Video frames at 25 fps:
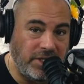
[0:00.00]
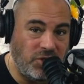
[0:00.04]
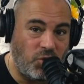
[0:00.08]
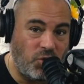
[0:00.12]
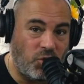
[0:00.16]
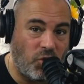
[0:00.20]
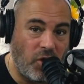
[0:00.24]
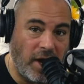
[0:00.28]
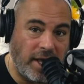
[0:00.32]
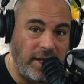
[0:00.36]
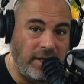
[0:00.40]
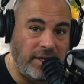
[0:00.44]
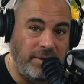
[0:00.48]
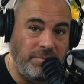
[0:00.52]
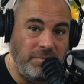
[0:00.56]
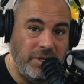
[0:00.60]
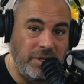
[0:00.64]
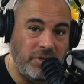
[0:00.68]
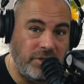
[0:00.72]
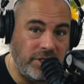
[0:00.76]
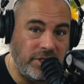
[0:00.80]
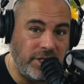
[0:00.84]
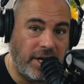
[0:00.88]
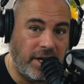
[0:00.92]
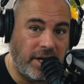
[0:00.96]

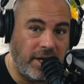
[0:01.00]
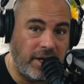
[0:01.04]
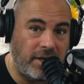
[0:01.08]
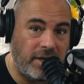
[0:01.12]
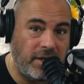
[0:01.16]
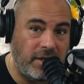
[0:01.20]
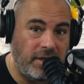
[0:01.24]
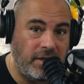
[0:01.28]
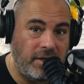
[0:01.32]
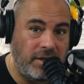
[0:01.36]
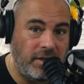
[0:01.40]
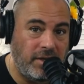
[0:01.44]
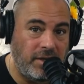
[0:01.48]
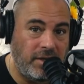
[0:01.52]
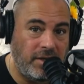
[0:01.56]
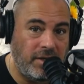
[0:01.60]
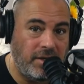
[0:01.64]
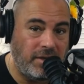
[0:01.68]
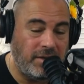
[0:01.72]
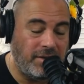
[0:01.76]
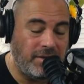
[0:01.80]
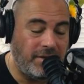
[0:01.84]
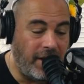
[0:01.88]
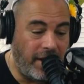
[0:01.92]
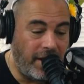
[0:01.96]
Israeli music
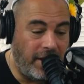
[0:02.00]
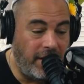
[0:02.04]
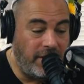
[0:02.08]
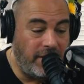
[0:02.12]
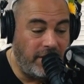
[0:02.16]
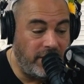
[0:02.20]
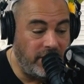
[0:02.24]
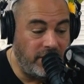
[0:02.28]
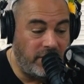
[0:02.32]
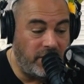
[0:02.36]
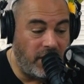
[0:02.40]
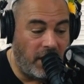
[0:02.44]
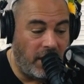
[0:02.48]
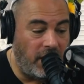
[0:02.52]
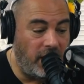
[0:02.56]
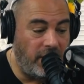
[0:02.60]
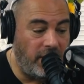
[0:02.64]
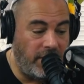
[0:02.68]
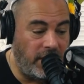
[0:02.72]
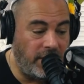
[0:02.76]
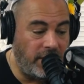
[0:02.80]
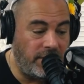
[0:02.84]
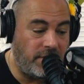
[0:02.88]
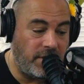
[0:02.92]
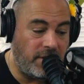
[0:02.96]
that it is
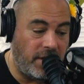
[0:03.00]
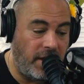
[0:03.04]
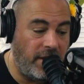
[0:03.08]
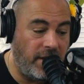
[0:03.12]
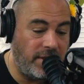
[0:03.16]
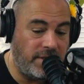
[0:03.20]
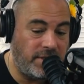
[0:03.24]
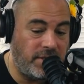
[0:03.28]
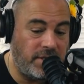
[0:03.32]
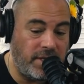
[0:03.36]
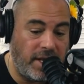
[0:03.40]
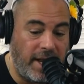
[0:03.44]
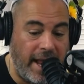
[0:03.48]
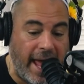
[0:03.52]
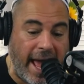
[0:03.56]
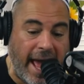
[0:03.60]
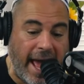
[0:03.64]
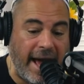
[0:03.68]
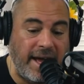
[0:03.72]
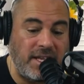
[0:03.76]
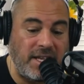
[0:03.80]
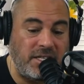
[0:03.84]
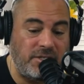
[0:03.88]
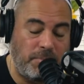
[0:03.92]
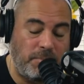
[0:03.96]
it's
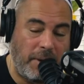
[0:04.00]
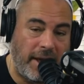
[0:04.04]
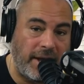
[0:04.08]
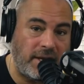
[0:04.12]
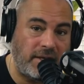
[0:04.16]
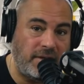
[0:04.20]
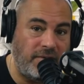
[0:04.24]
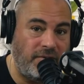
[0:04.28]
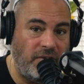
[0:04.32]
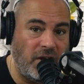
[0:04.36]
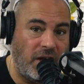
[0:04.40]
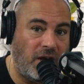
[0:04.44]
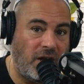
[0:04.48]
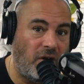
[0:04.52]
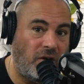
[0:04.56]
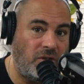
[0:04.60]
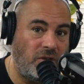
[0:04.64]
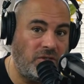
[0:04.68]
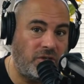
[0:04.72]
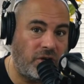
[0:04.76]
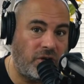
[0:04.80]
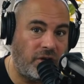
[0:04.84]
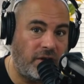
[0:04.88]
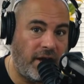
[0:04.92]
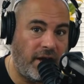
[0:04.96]
an aspect of the
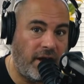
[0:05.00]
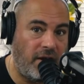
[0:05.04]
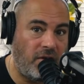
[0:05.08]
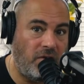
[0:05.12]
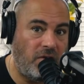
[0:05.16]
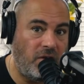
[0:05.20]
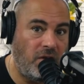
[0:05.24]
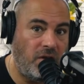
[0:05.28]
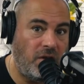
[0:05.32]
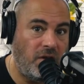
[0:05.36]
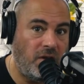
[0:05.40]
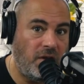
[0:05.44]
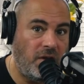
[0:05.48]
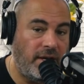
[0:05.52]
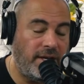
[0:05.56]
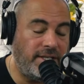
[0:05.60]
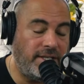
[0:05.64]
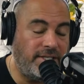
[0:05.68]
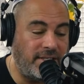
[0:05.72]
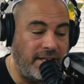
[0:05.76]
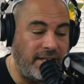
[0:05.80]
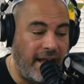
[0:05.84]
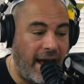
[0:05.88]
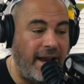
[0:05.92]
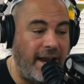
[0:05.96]
culture now.
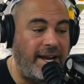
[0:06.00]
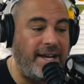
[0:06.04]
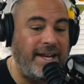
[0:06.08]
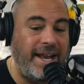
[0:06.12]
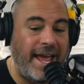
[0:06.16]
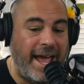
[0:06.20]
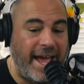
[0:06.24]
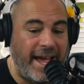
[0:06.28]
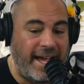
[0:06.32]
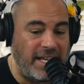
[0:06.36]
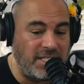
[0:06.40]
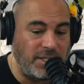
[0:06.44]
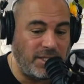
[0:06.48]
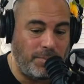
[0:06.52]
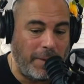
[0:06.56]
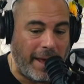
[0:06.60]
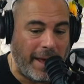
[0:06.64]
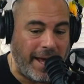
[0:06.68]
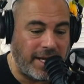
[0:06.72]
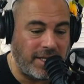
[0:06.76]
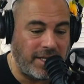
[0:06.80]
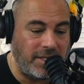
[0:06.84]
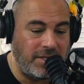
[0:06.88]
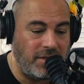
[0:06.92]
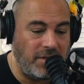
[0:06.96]
It's not an
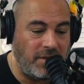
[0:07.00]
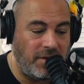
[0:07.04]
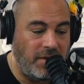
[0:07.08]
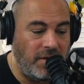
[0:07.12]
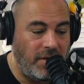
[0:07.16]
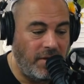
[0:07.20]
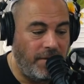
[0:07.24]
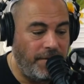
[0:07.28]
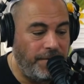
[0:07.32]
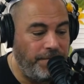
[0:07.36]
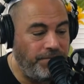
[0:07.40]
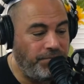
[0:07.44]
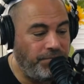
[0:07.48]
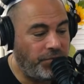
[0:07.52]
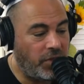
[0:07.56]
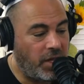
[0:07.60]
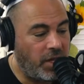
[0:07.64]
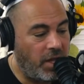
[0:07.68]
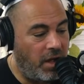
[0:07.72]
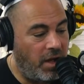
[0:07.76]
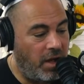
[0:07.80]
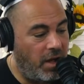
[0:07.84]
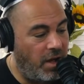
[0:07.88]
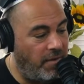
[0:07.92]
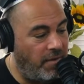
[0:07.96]
aspect
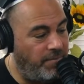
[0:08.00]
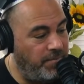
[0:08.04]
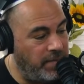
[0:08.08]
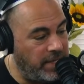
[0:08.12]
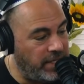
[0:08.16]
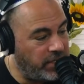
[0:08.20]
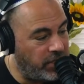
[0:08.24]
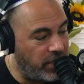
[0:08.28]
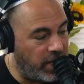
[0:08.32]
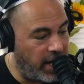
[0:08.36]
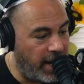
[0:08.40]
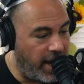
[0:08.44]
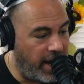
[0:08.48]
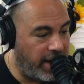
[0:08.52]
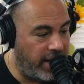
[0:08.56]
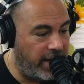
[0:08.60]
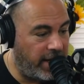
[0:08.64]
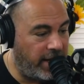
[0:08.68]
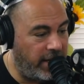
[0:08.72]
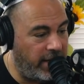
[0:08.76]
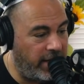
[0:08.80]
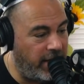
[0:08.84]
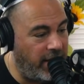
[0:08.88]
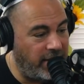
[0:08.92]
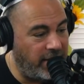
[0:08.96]
of
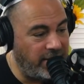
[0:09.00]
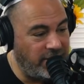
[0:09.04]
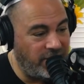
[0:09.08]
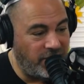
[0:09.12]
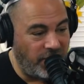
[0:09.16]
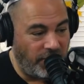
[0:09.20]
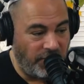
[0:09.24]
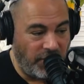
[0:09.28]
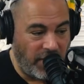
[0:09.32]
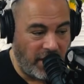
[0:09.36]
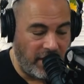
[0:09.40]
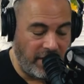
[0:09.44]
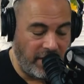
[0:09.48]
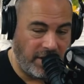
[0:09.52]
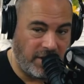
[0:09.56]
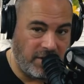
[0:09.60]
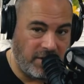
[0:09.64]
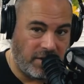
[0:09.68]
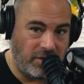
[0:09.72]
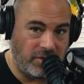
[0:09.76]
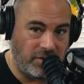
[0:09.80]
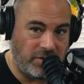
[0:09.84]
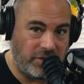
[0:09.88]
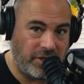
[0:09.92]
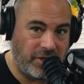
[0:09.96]
Mizrachi and
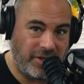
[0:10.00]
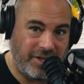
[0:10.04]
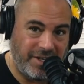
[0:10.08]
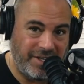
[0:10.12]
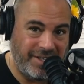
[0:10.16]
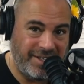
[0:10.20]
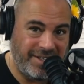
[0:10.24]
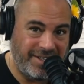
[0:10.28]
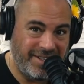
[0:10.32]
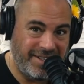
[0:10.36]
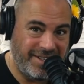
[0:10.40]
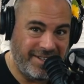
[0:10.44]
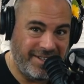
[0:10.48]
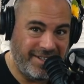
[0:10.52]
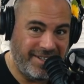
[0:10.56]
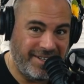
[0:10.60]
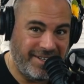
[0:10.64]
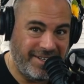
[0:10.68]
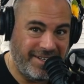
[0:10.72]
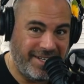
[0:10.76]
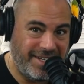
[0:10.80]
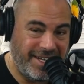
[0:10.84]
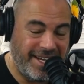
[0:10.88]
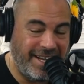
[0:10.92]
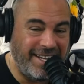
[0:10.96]
Sephardi culture.
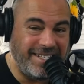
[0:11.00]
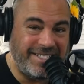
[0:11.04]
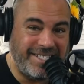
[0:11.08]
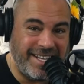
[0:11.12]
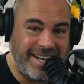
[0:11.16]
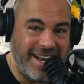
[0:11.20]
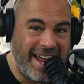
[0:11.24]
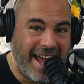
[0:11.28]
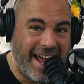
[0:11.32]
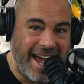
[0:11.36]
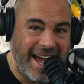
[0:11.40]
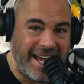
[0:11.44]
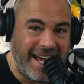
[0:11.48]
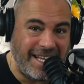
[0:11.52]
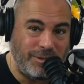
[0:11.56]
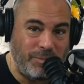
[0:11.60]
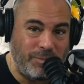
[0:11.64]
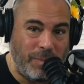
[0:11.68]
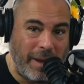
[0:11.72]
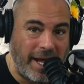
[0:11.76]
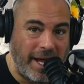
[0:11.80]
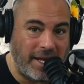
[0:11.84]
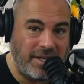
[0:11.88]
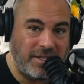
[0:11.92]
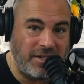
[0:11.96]
It's an
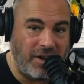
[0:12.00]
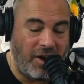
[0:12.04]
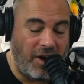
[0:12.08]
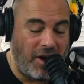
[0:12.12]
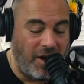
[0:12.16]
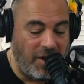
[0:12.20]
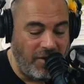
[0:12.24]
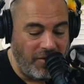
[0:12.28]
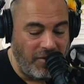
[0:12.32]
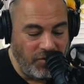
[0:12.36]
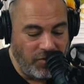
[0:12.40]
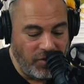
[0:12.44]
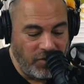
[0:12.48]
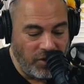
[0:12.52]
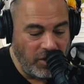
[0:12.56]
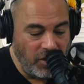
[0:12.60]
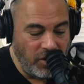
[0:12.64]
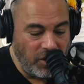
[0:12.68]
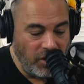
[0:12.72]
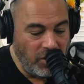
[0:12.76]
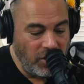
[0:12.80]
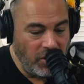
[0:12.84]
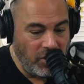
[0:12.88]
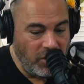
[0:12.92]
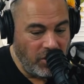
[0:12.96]
aspect
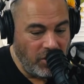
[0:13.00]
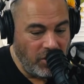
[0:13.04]
of